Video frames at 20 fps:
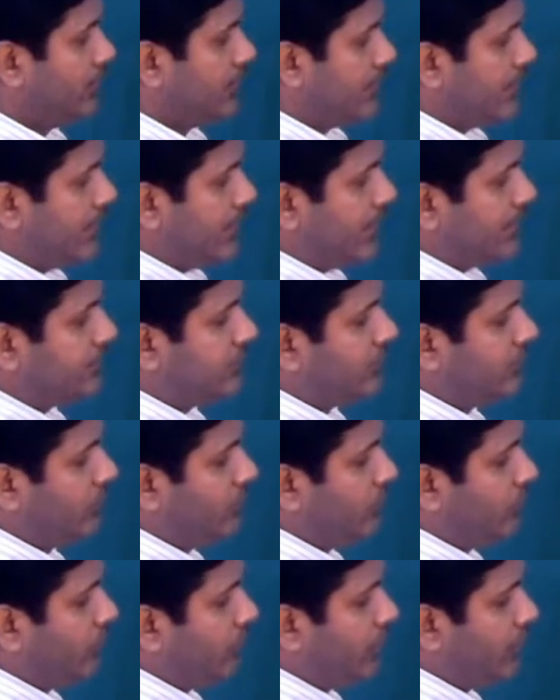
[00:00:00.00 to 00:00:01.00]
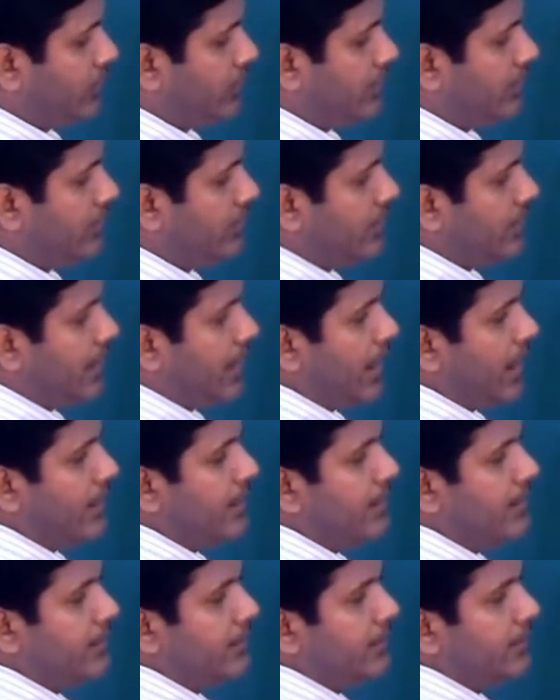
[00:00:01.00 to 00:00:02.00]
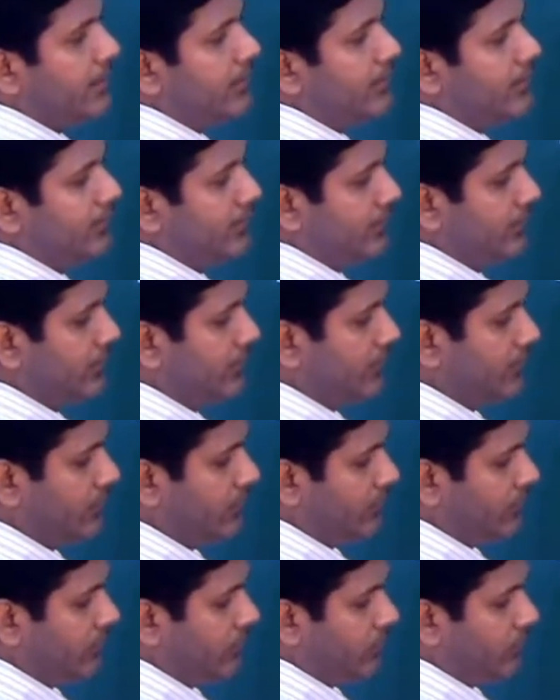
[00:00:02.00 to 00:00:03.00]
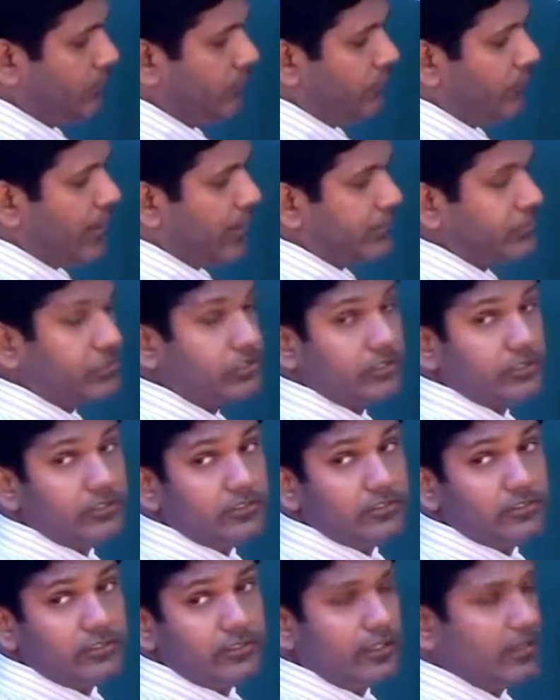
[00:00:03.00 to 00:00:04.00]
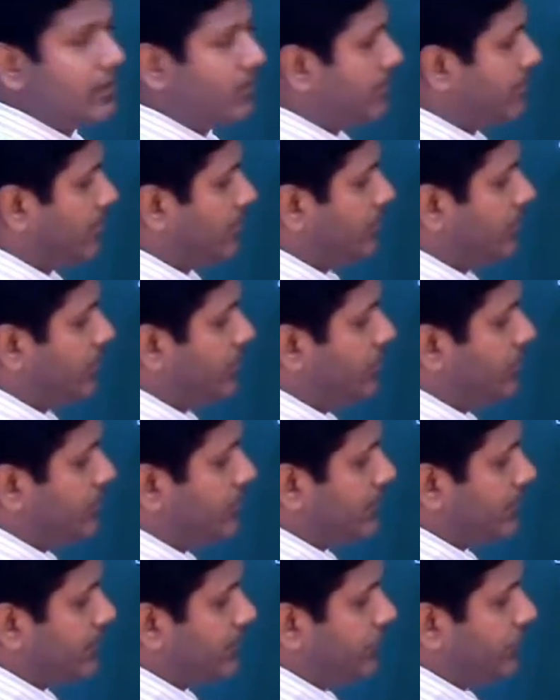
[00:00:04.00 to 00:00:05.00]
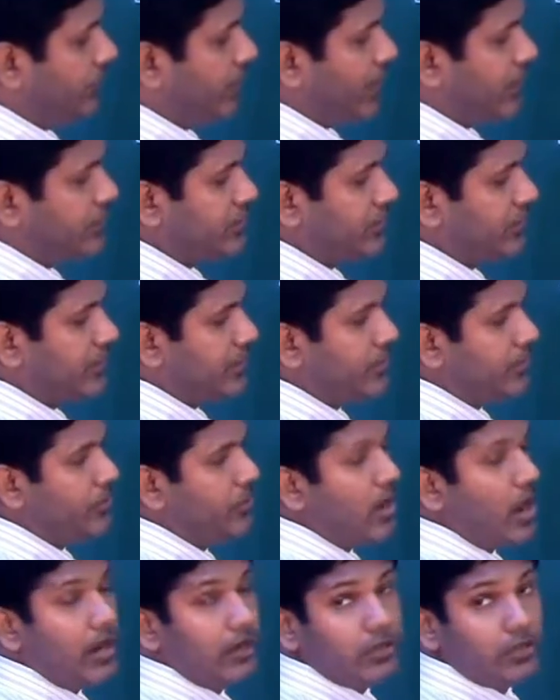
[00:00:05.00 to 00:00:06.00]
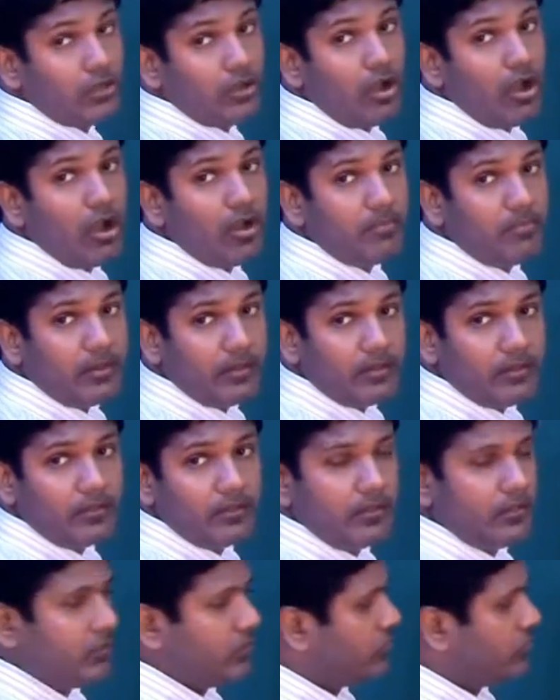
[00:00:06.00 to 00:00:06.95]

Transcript: Next, we added the fractions, but we looked at the fractions, they're not common.